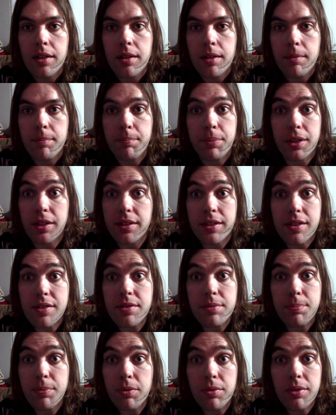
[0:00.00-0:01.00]
But at this
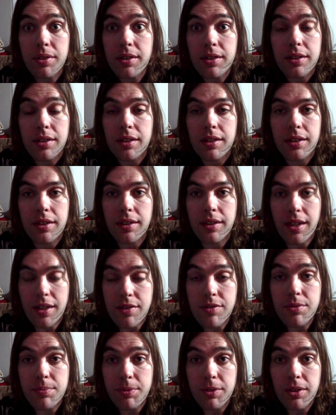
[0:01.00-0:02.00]
point, that
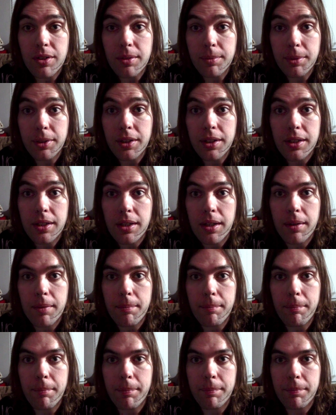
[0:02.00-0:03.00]
was probably
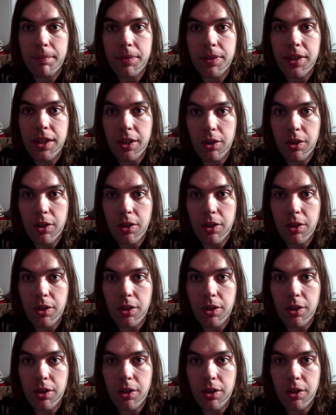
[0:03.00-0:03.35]
the